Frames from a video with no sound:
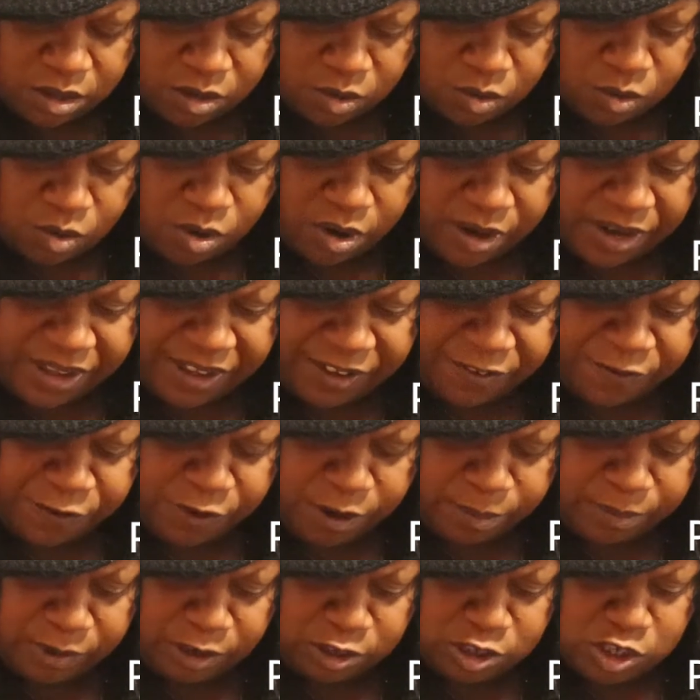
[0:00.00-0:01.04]
Or a gift
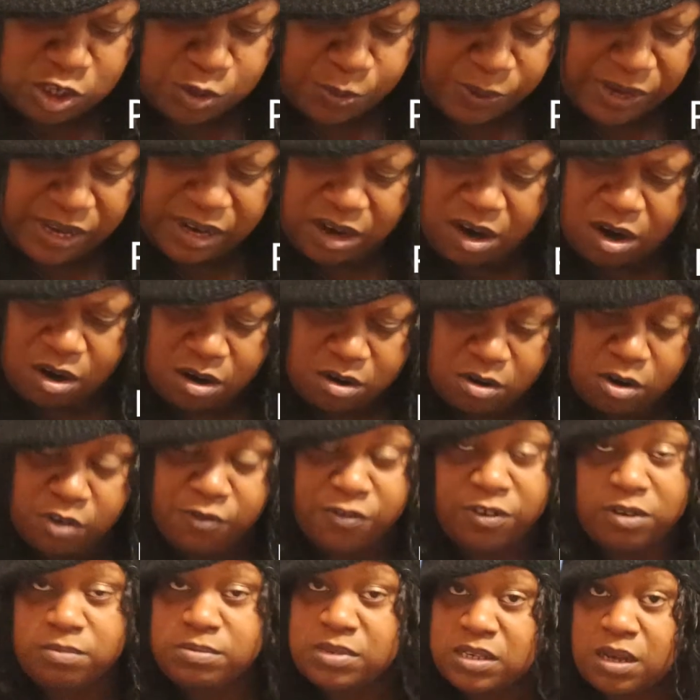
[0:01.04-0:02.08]
from your sweetheart or
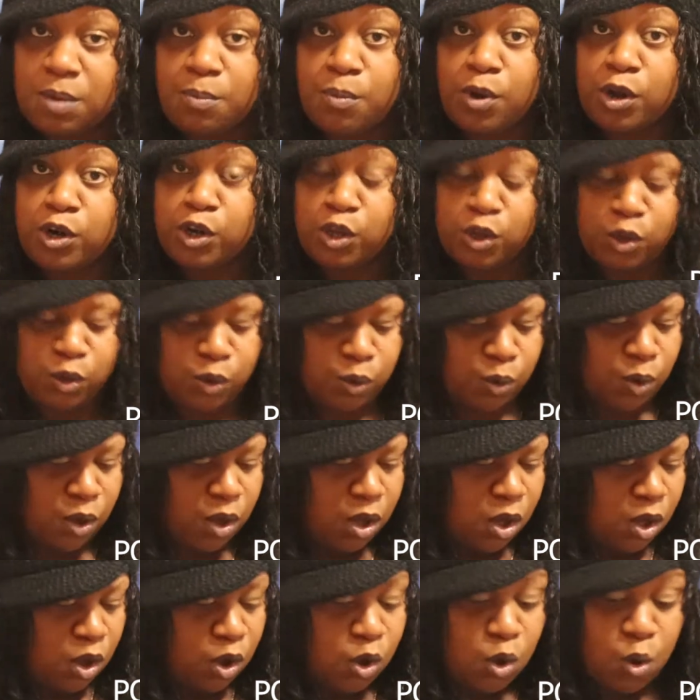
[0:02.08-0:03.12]
from someone
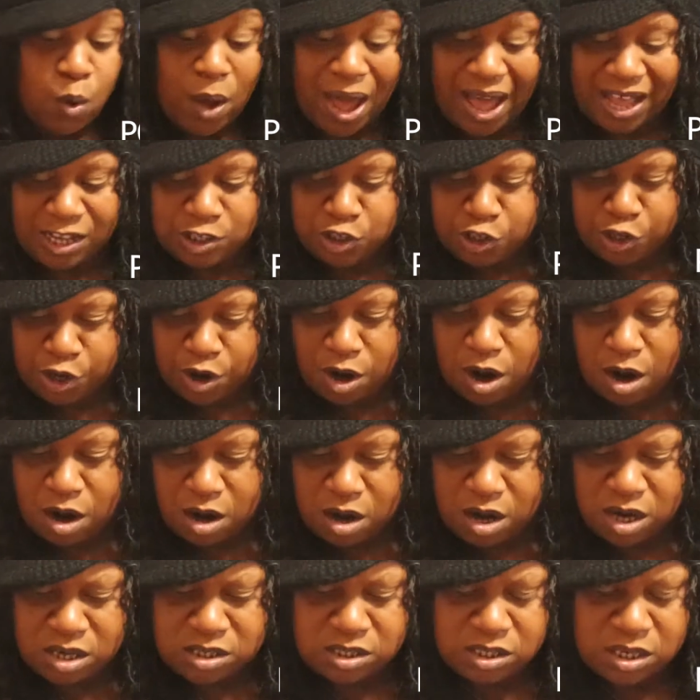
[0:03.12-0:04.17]
who has your
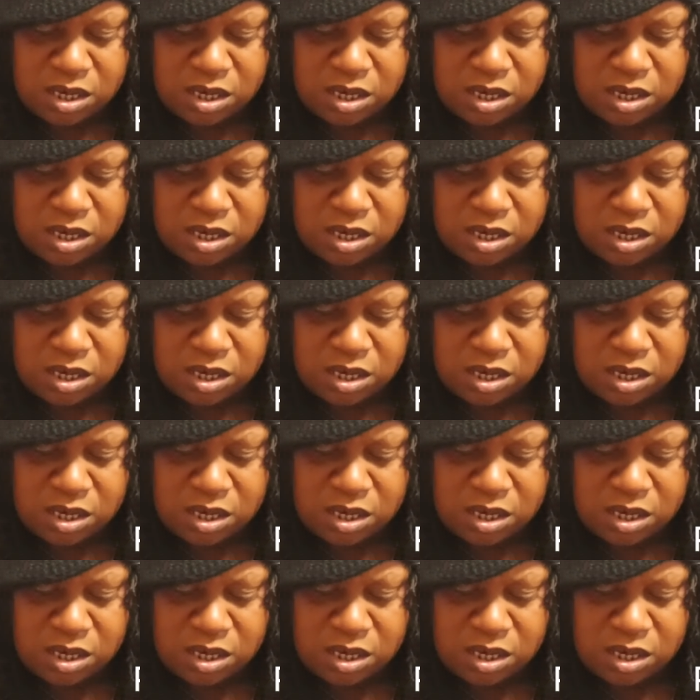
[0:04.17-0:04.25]
heart.